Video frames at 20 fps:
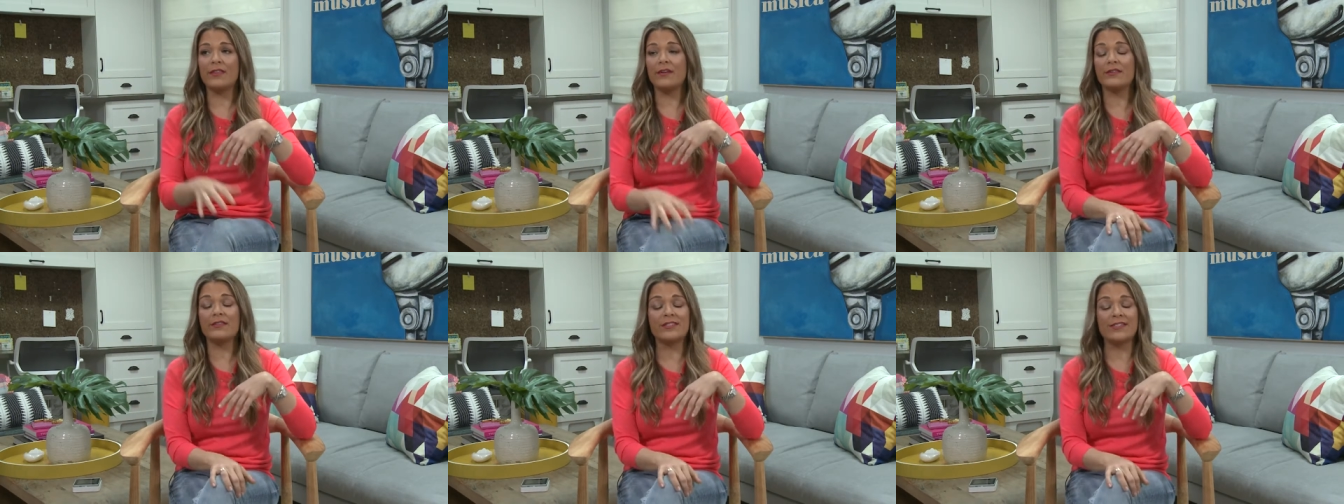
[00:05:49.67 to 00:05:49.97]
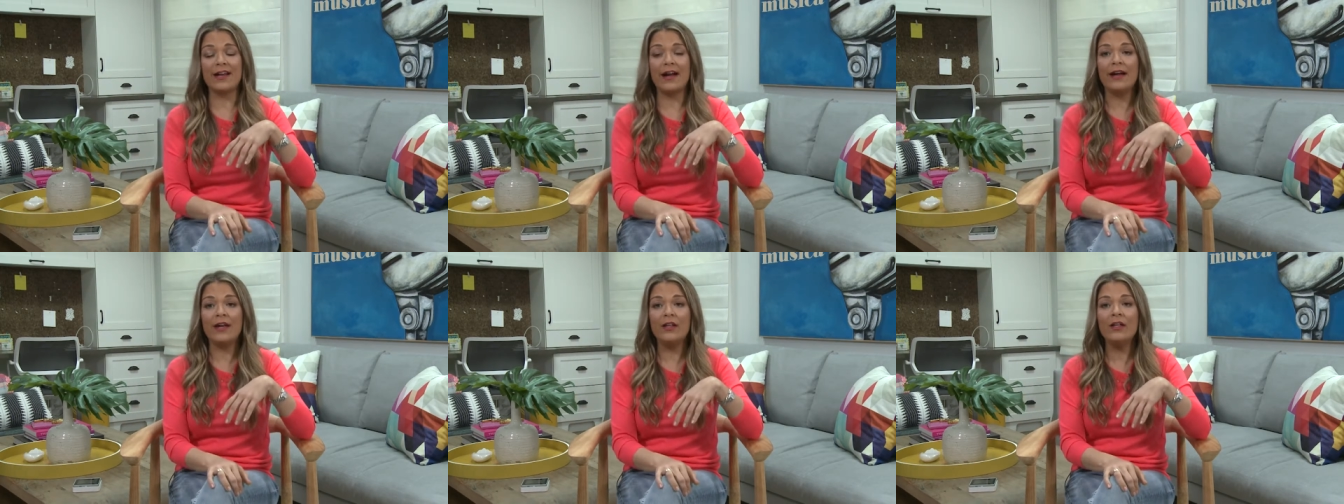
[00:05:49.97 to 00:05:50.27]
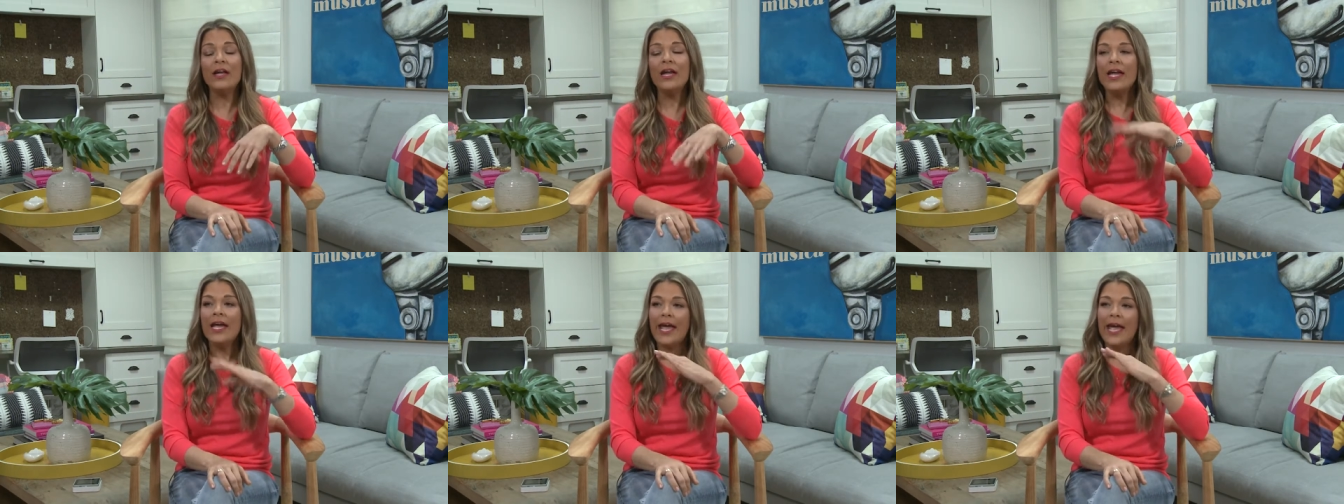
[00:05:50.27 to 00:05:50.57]
their
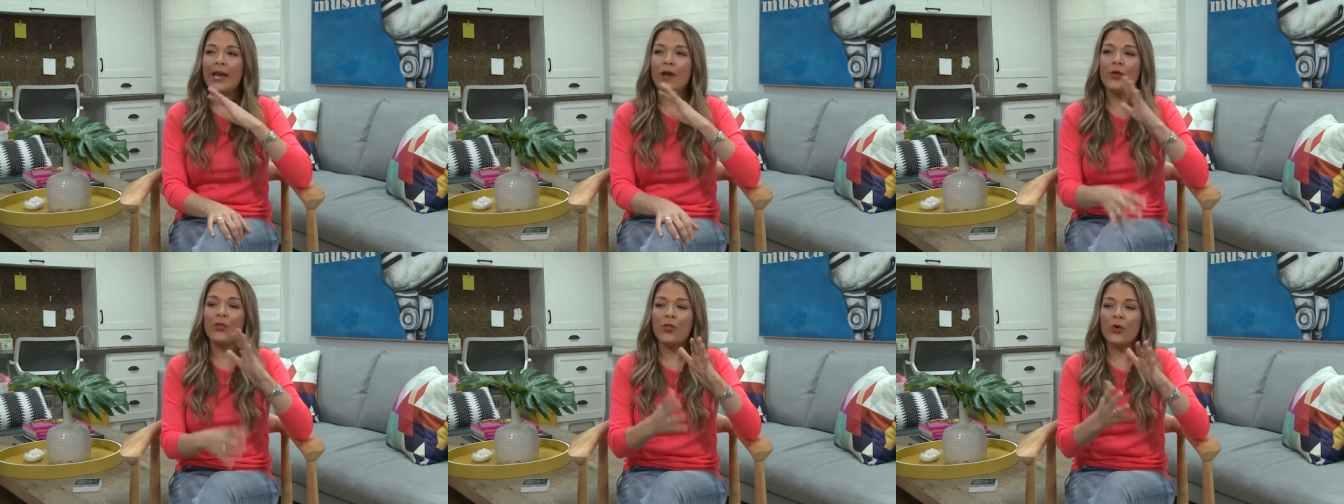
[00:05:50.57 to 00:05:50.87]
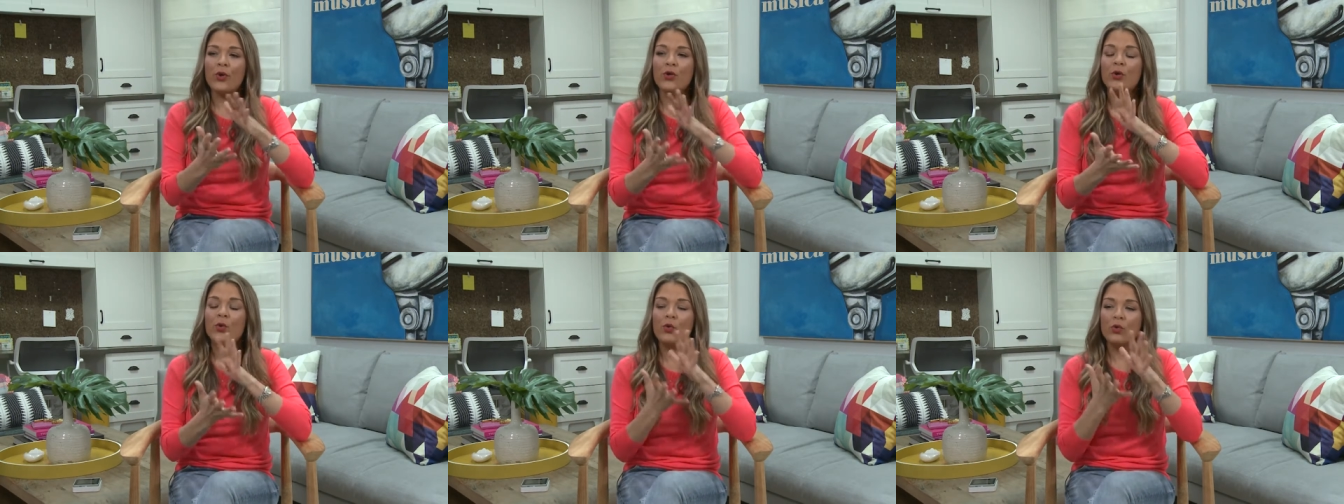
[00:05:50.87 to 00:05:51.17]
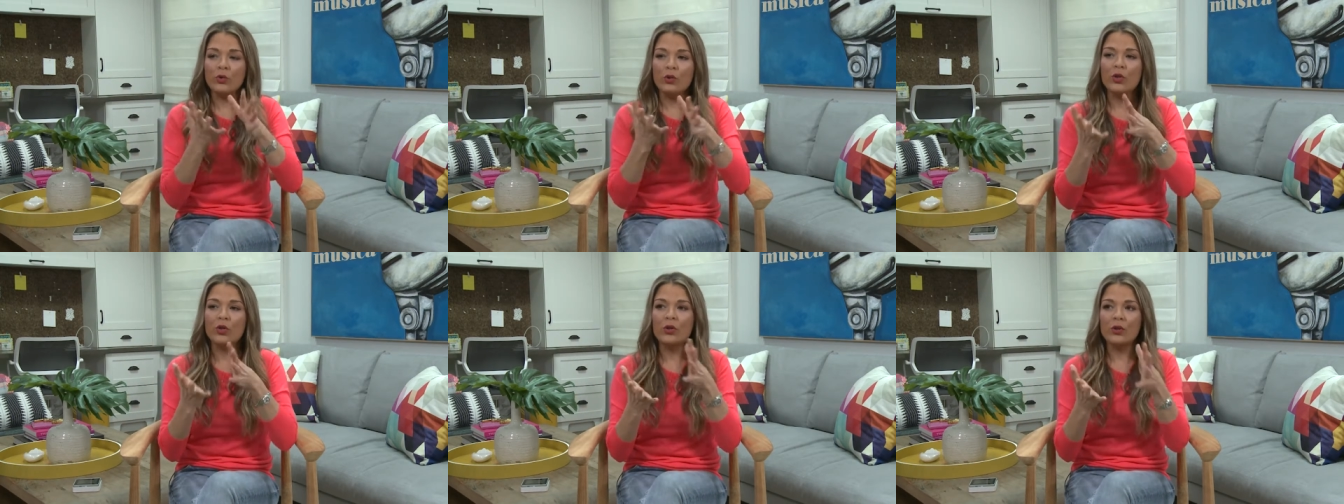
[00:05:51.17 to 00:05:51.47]
style and although
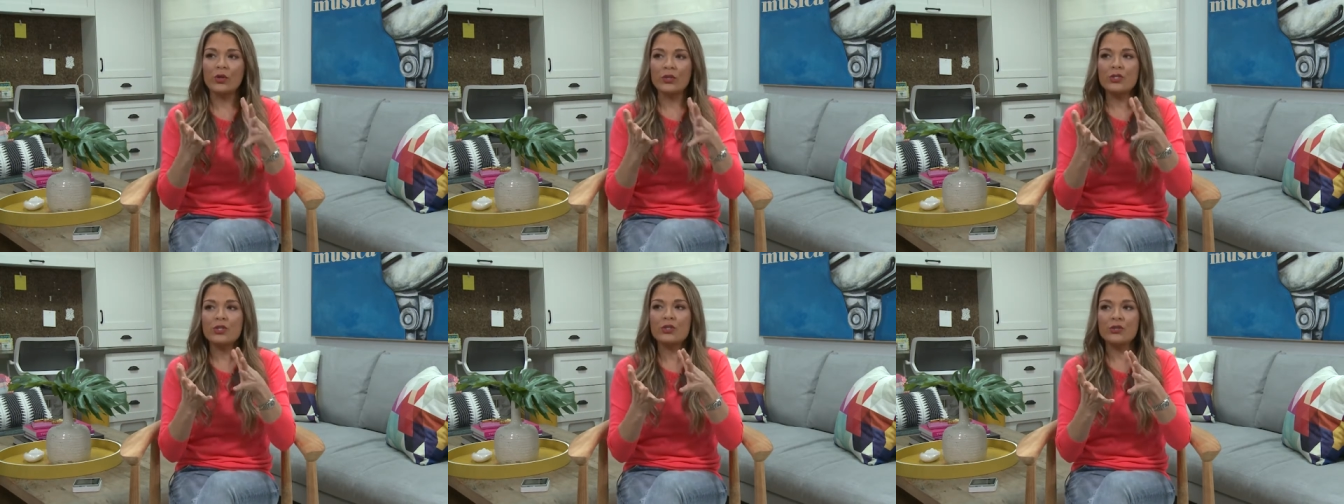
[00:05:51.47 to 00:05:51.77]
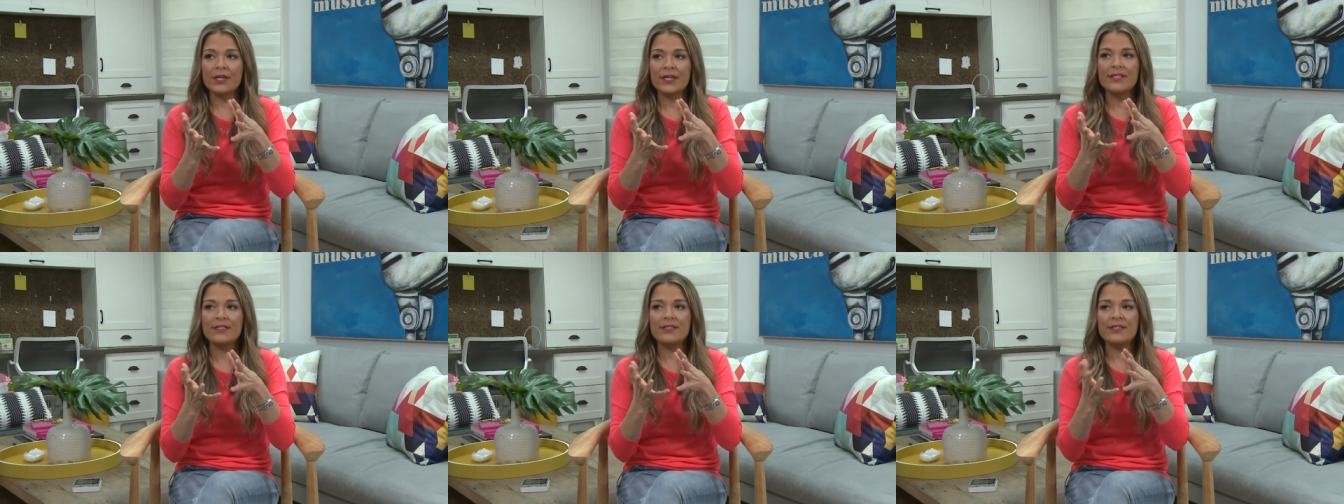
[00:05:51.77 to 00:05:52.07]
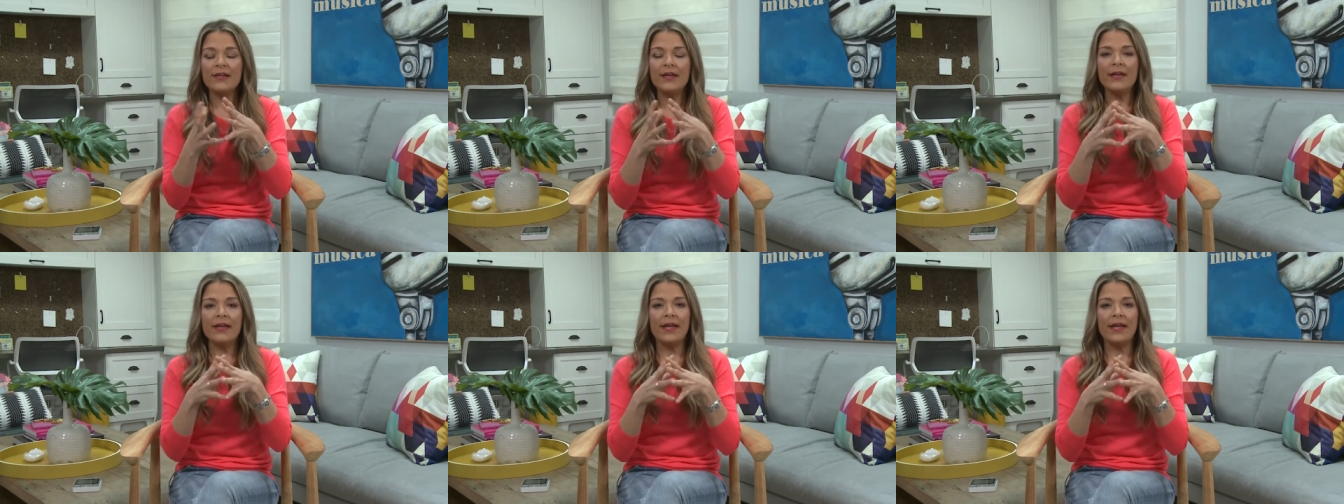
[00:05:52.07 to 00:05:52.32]
you'll learn tricks